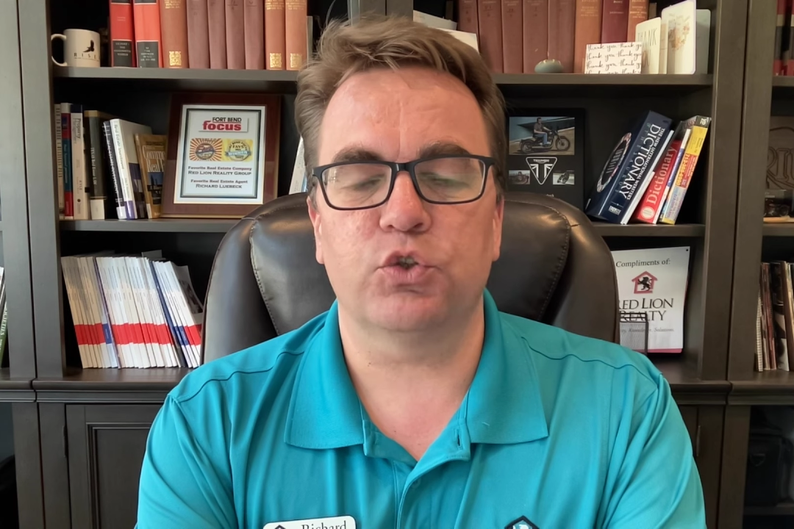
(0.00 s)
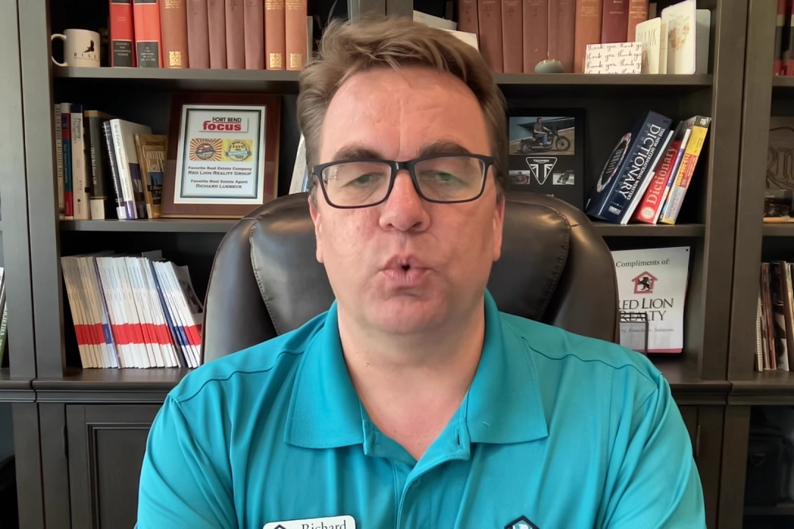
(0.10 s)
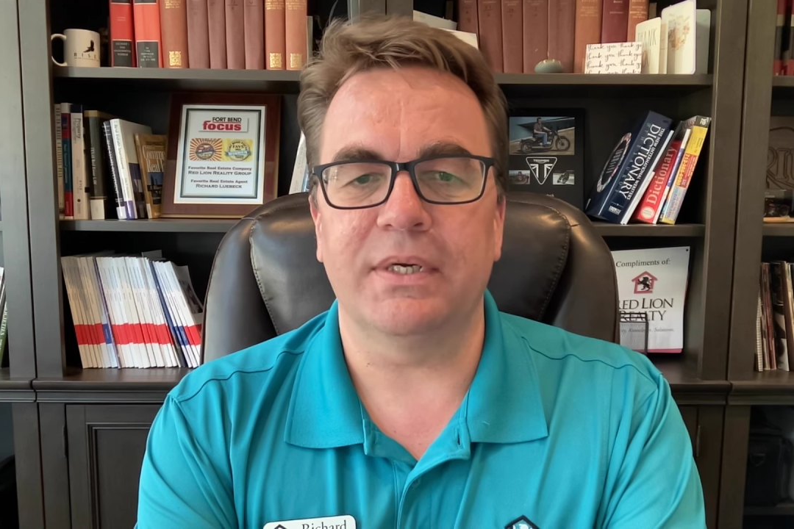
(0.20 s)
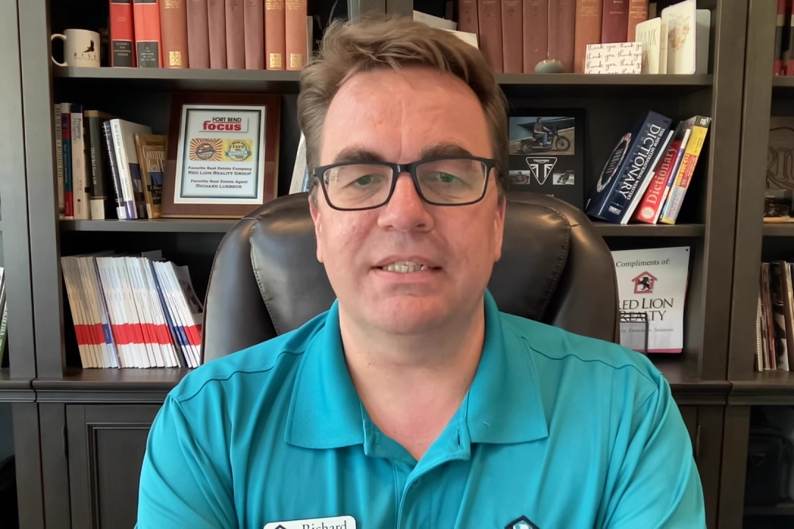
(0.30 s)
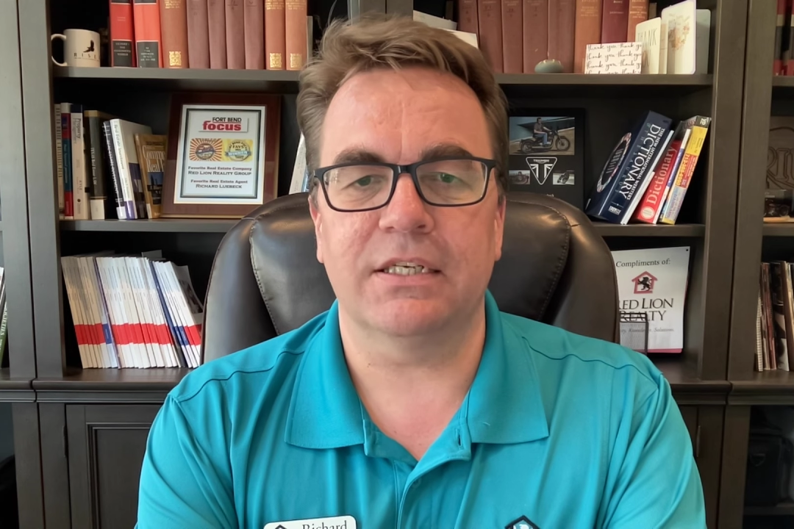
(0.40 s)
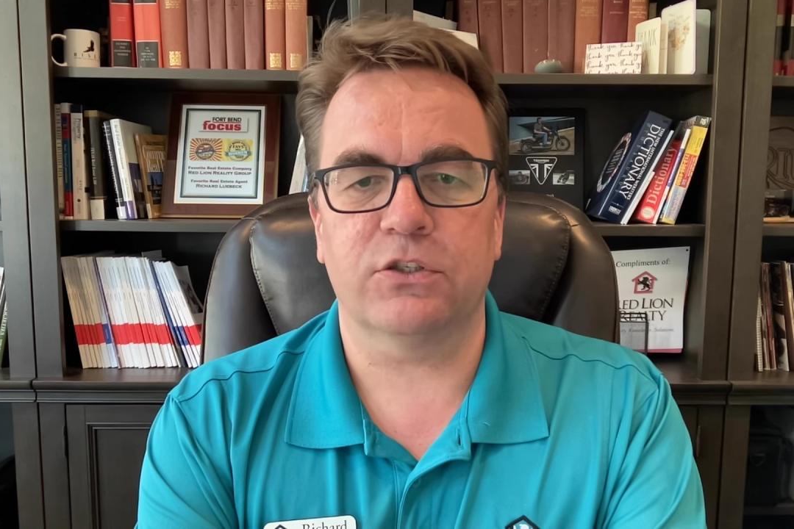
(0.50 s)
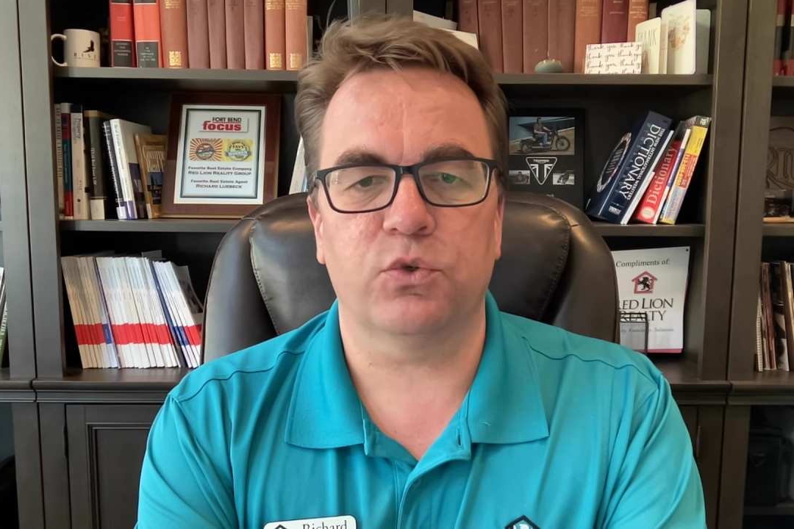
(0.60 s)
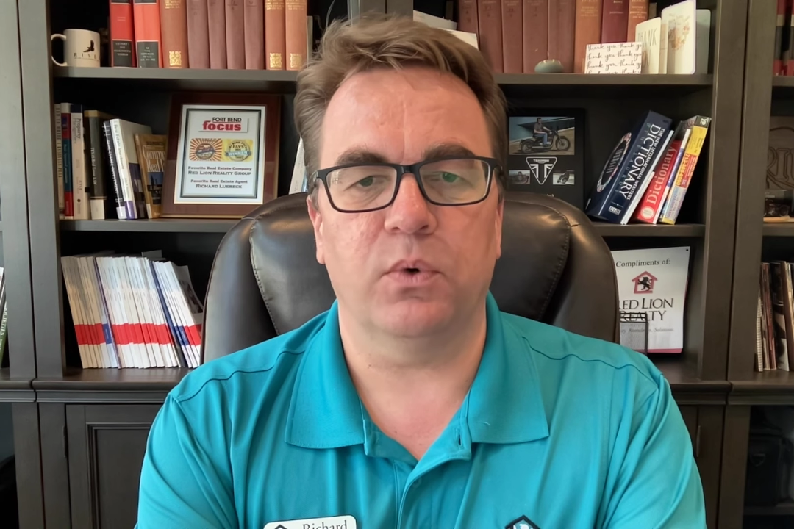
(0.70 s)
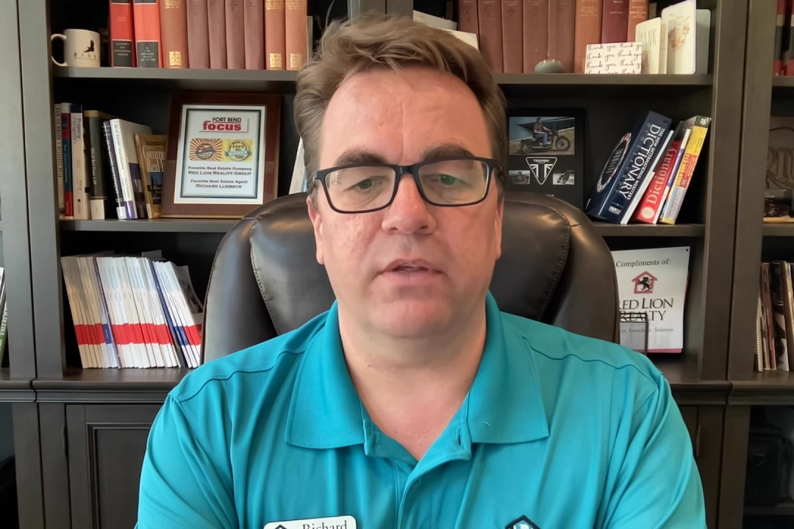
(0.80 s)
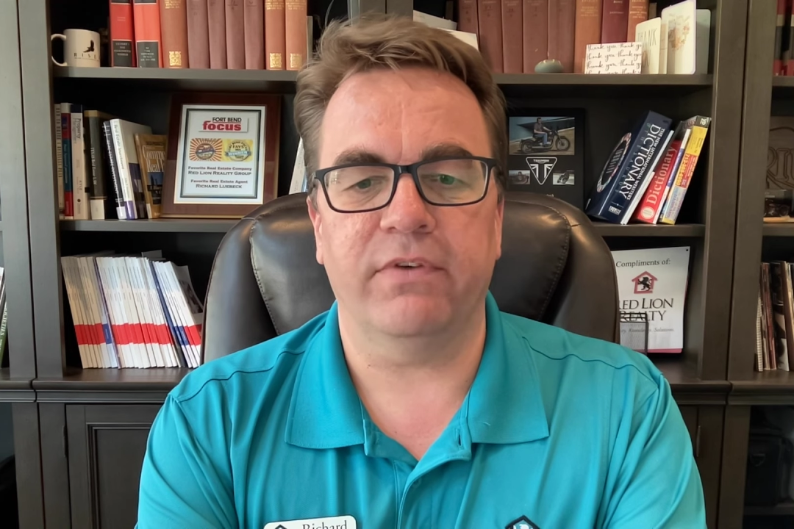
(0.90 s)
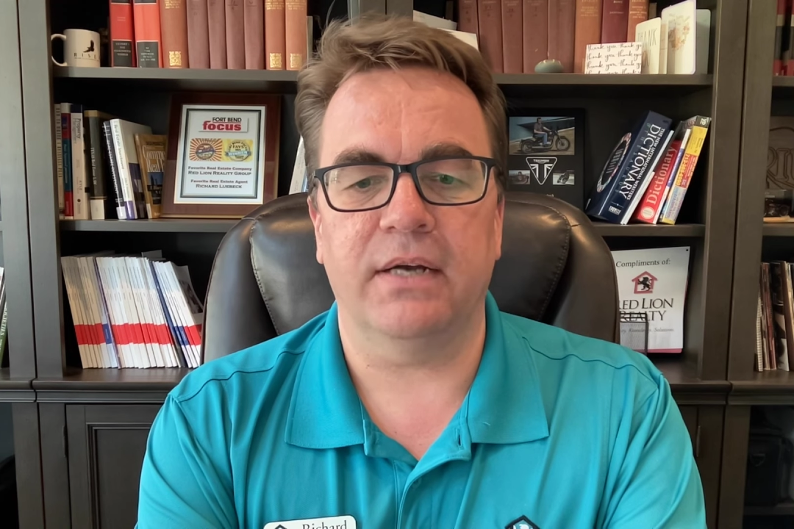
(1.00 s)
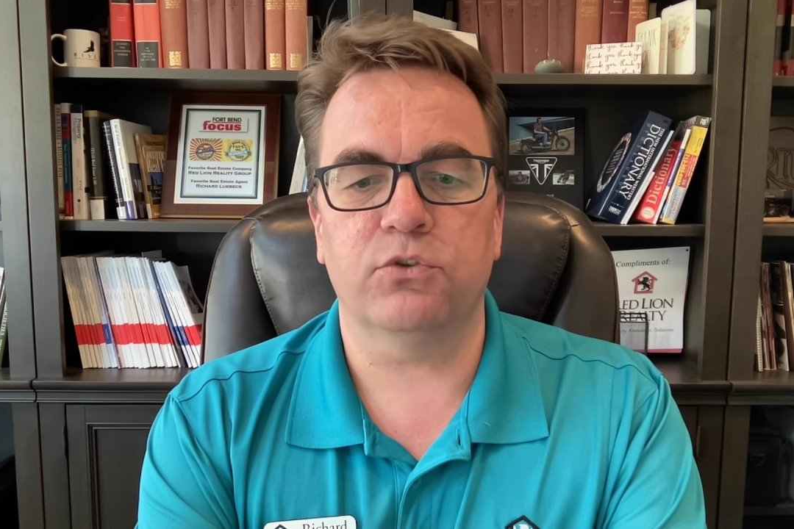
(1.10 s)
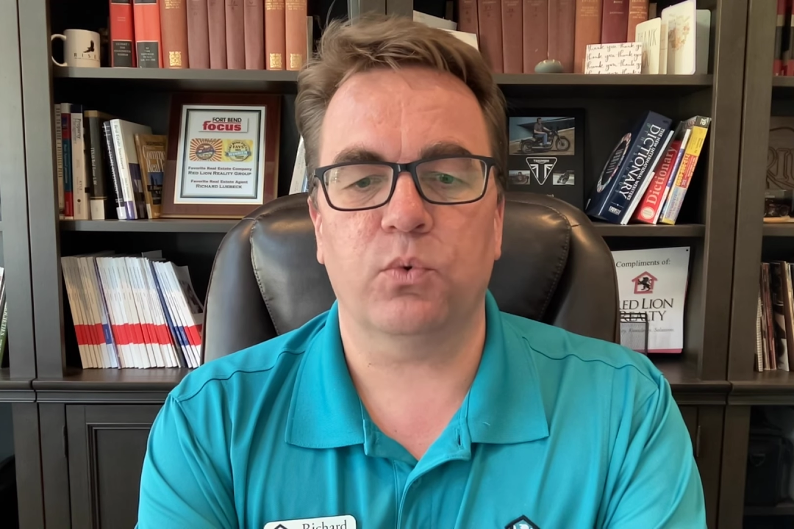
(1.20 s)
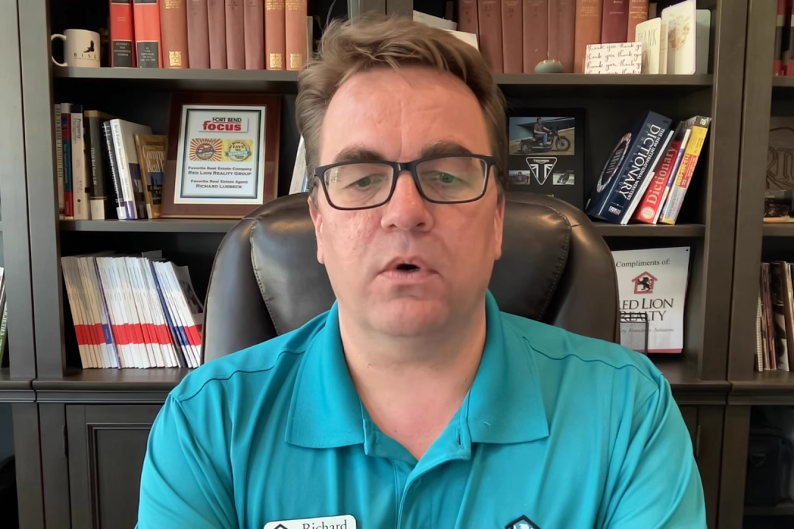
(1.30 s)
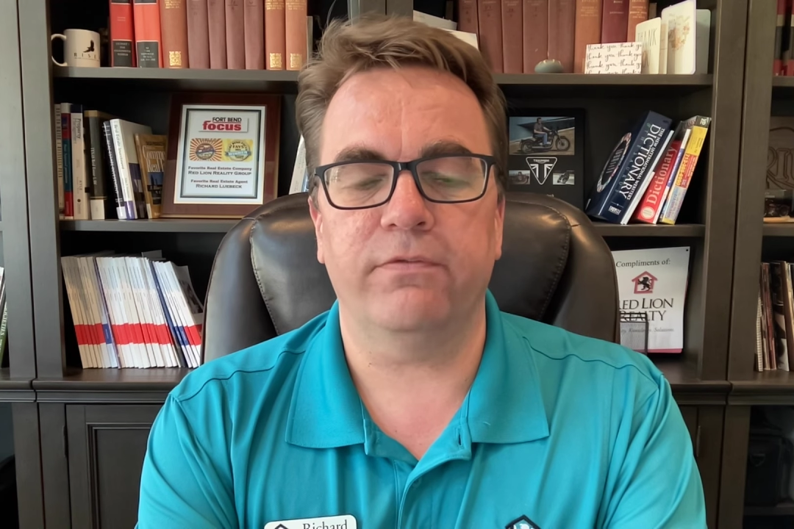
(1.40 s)
2625
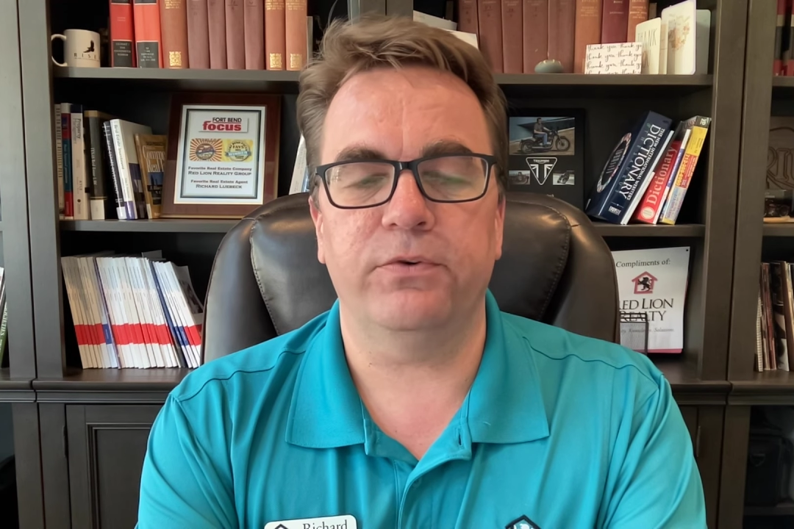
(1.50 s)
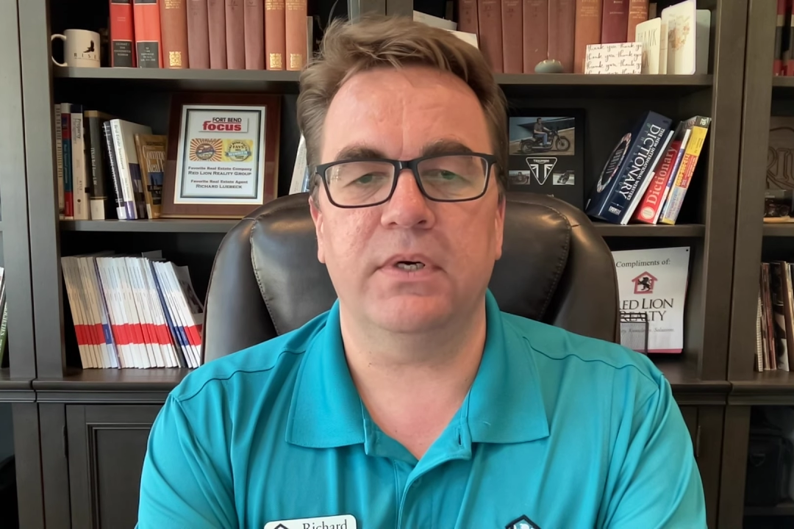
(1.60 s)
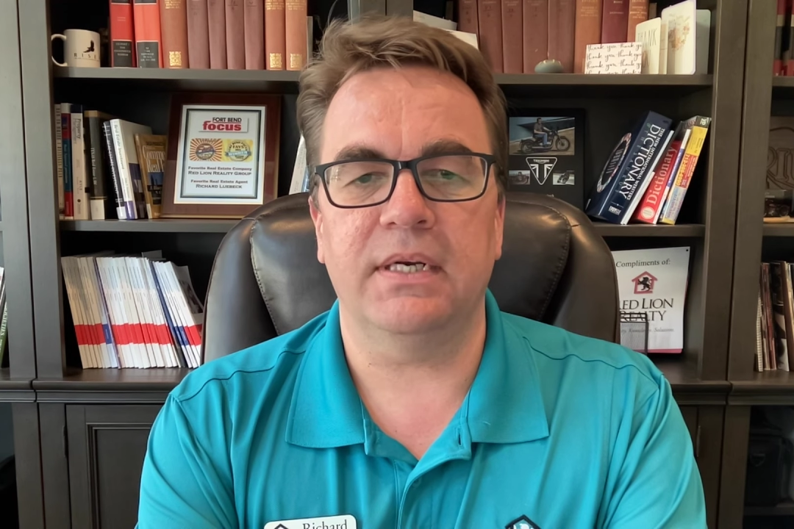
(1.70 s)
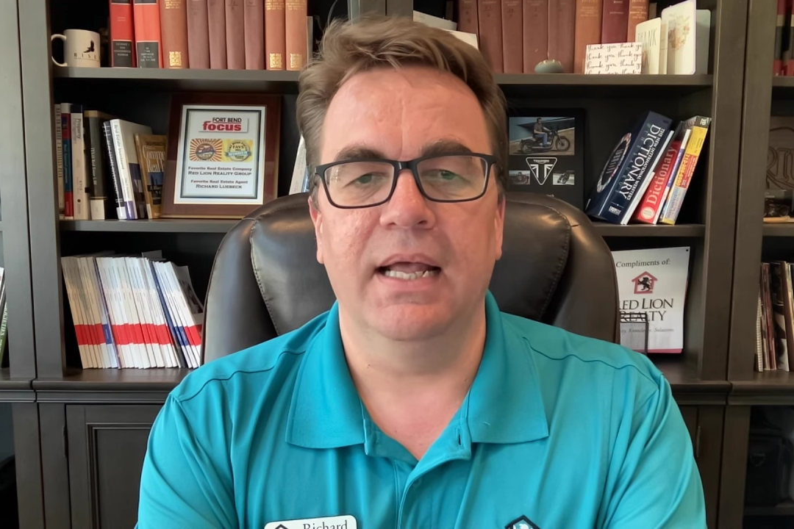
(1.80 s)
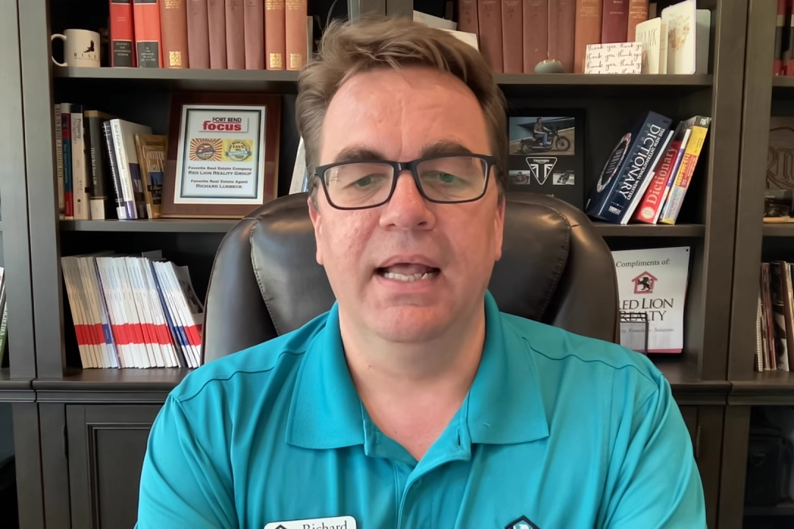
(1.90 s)
square foot.